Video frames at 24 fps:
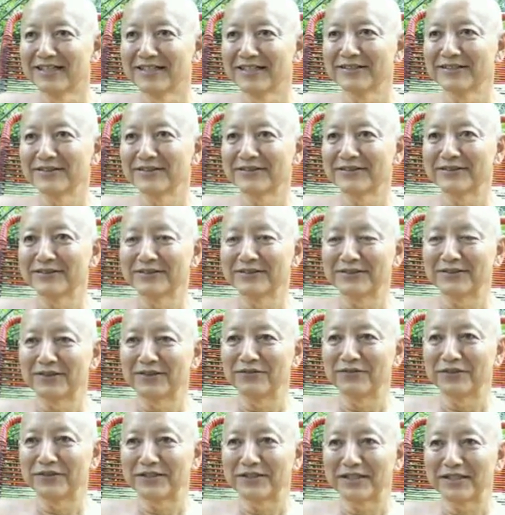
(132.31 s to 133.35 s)
So
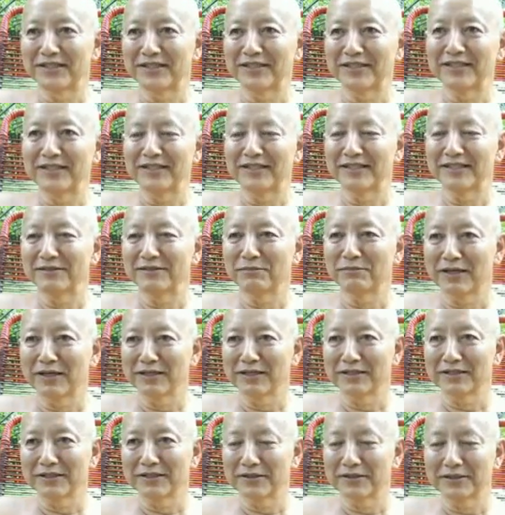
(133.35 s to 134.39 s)
obviously this monk
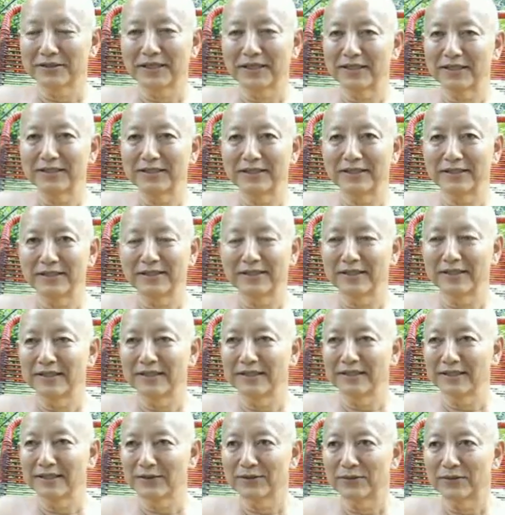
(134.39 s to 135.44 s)
has not studied
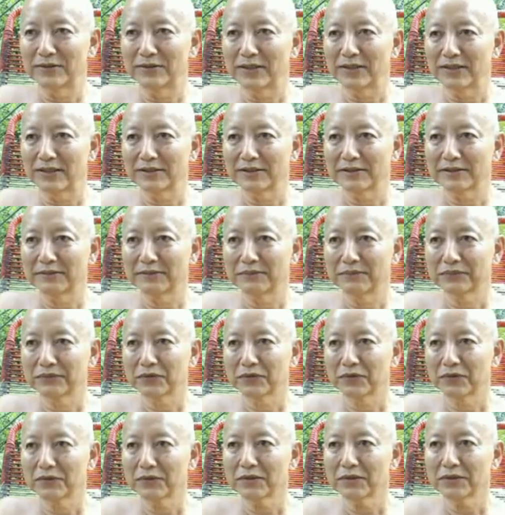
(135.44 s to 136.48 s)
the suttas.
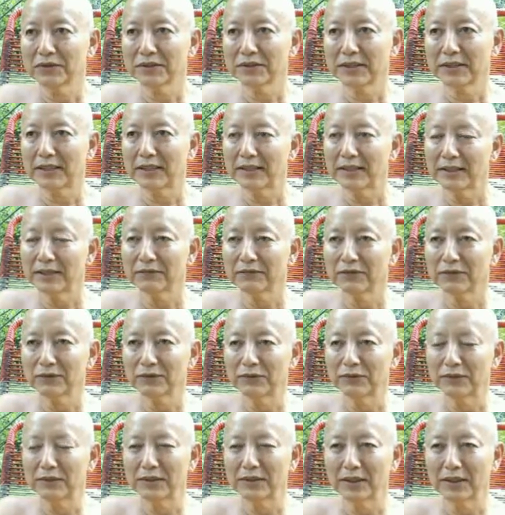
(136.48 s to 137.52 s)
So the study of the
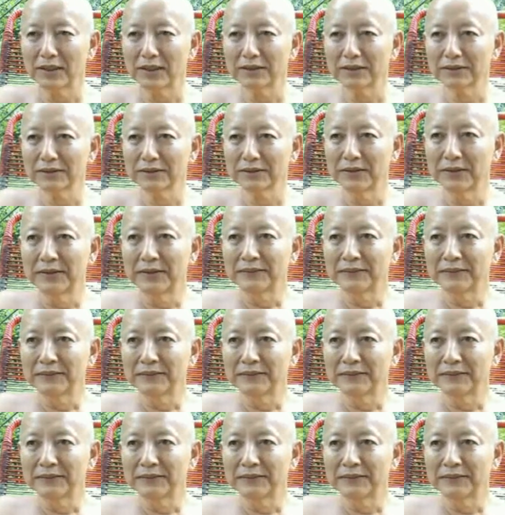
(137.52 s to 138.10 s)
suttas